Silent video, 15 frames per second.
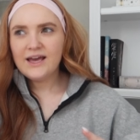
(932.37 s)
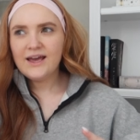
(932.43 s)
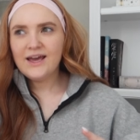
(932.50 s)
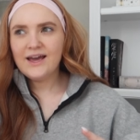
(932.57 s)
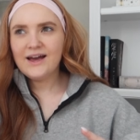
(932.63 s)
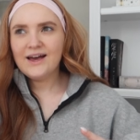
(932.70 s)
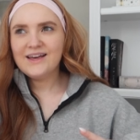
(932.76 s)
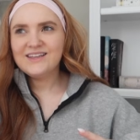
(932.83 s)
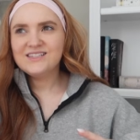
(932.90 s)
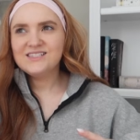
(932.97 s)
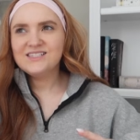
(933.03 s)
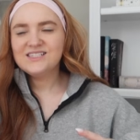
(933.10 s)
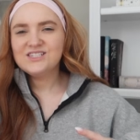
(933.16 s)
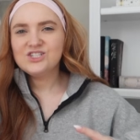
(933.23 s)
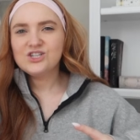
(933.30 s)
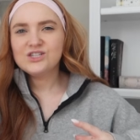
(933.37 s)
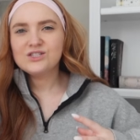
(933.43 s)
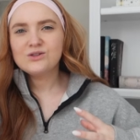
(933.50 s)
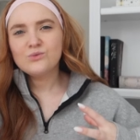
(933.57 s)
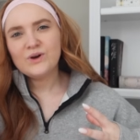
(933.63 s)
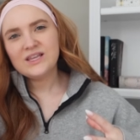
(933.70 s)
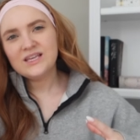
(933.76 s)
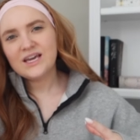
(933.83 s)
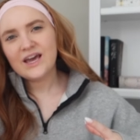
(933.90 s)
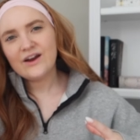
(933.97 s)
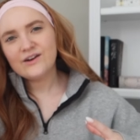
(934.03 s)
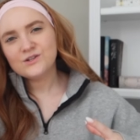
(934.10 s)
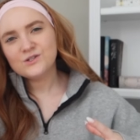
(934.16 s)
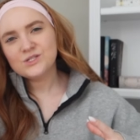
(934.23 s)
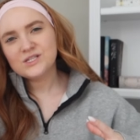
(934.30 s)
and just the way the
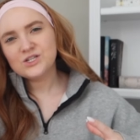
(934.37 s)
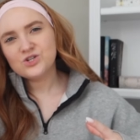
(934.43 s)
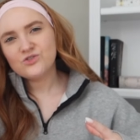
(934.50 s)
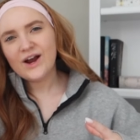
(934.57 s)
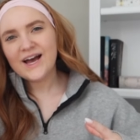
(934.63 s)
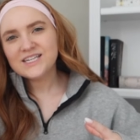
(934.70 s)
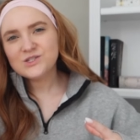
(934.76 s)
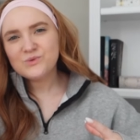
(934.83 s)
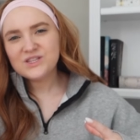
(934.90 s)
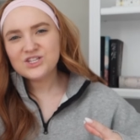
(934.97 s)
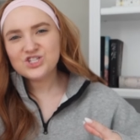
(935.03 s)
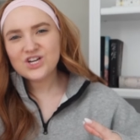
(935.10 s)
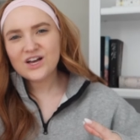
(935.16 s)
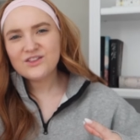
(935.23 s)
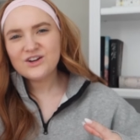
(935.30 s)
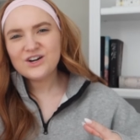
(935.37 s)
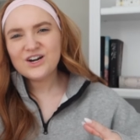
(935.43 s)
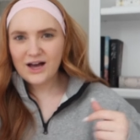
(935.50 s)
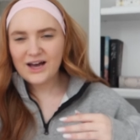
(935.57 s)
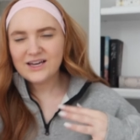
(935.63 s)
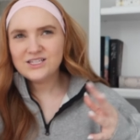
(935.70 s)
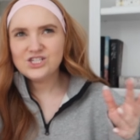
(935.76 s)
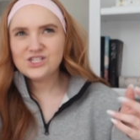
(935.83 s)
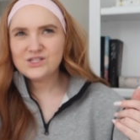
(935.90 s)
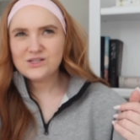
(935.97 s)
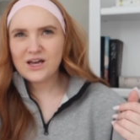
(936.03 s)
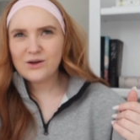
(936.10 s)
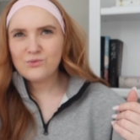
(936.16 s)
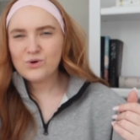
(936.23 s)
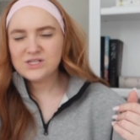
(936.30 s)
characters interacted with each other. I
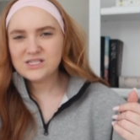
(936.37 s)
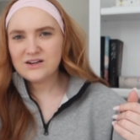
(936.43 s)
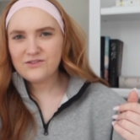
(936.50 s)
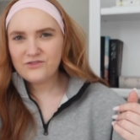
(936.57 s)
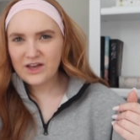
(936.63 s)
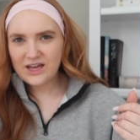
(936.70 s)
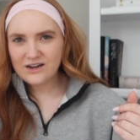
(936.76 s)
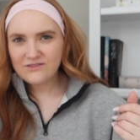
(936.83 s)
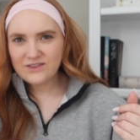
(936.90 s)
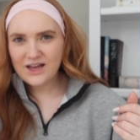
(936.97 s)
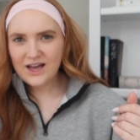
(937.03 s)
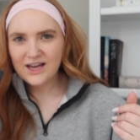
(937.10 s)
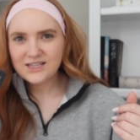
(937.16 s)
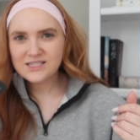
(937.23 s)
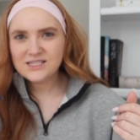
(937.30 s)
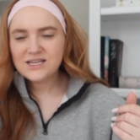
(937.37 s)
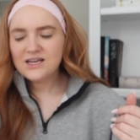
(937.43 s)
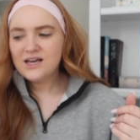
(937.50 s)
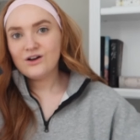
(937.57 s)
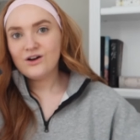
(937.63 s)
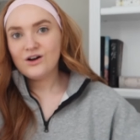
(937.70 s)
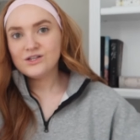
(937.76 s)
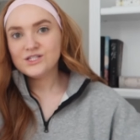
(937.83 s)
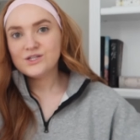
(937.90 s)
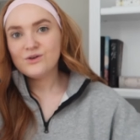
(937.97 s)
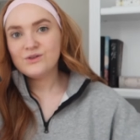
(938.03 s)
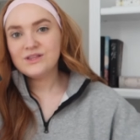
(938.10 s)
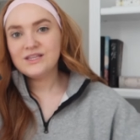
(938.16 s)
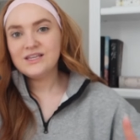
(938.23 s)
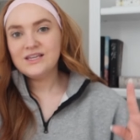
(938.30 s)
just, I wasn't a fan of that.
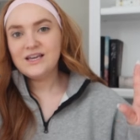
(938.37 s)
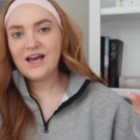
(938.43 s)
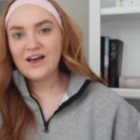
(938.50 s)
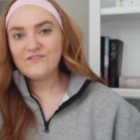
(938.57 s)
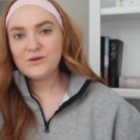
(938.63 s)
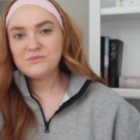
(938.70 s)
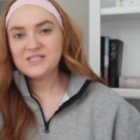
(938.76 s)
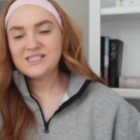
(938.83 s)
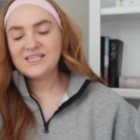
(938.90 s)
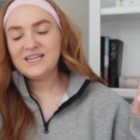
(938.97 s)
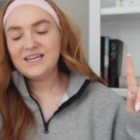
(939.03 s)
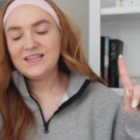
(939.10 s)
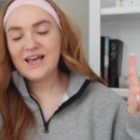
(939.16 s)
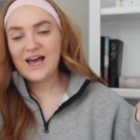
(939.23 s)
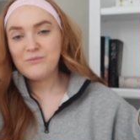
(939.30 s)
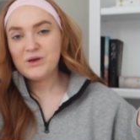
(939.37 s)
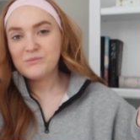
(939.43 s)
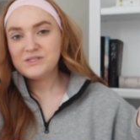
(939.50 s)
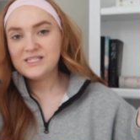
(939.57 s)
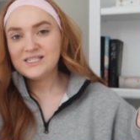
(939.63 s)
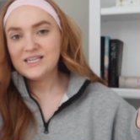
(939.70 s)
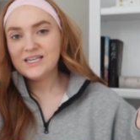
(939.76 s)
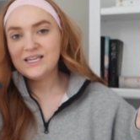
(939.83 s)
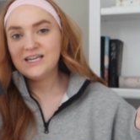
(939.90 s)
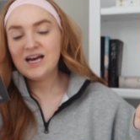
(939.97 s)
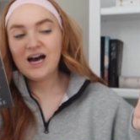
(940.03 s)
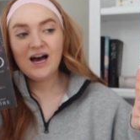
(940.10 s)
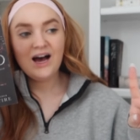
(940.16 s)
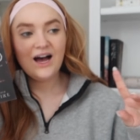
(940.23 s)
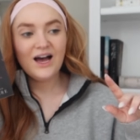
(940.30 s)
Also, the FMC and the MMC,
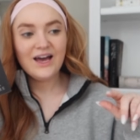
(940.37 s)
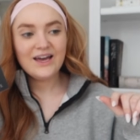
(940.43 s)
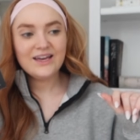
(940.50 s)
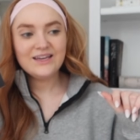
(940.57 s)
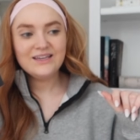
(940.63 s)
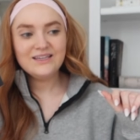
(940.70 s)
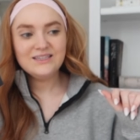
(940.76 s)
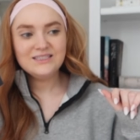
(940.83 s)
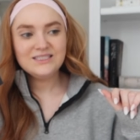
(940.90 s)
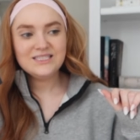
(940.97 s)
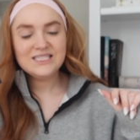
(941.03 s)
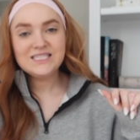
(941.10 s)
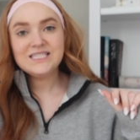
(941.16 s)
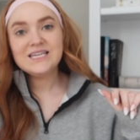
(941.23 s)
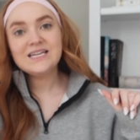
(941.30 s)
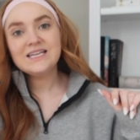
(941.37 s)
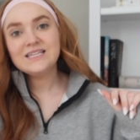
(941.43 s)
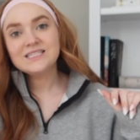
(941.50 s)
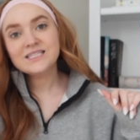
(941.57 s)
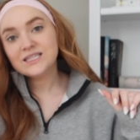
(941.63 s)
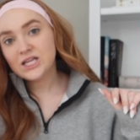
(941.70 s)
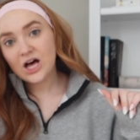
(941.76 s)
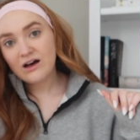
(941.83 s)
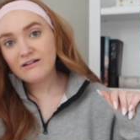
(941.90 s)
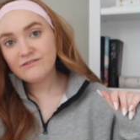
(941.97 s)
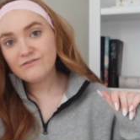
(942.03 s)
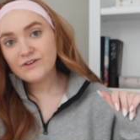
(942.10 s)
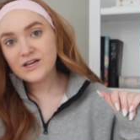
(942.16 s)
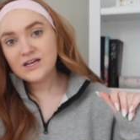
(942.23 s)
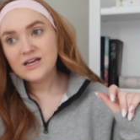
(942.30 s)
I didn't
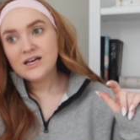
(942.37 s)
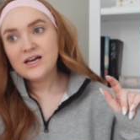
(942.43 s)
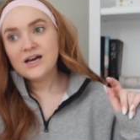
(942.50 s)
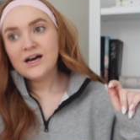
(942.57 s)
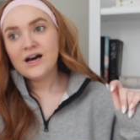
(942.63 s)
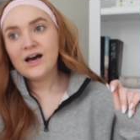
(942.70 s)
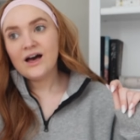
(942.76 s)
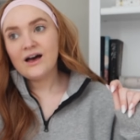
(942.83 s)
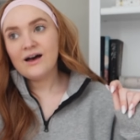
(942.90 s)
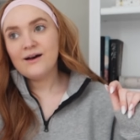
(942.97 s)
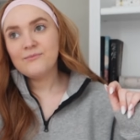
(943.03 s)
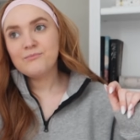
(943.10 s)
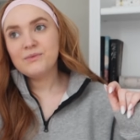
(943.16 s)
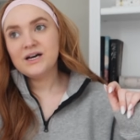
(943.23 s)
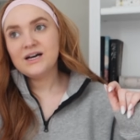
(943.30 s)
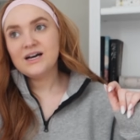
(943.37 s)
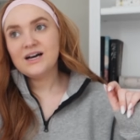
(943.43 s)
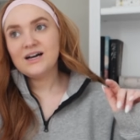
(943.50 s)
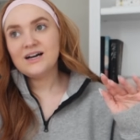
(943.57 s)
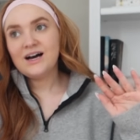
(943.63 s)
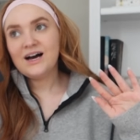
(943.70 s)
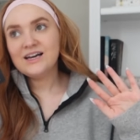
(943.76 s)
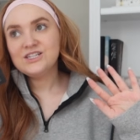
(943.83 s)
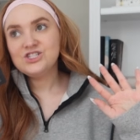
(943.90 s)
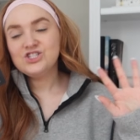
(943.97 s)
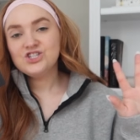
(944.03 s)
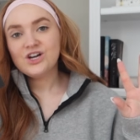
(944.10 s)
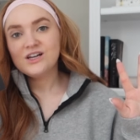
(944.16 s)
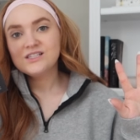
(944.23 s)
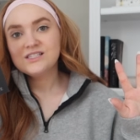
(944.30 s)
love. Um, I
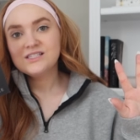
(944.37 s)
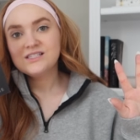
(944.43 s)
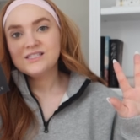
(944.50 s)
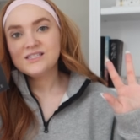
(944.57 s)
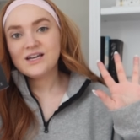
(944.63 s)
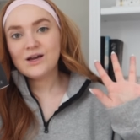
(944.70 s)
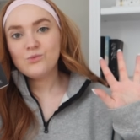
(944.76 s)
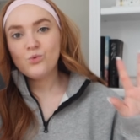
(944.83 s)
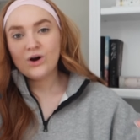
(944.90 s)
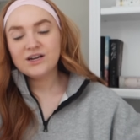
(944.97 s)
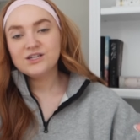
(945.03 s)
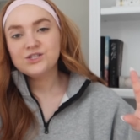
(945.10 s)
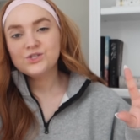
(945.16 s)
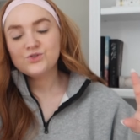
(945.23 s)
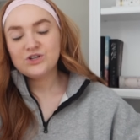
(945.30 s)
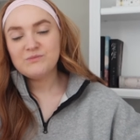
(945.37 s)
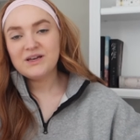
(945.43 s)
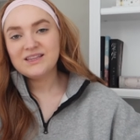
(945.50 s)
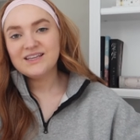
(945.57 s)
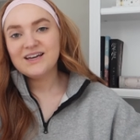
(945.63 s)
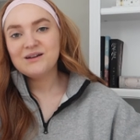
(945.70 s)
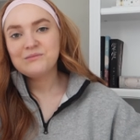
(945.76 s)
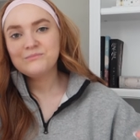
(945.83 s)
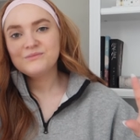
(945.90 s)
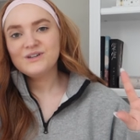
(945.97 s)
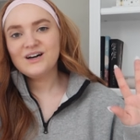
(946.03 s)
just, I wanted to scream at them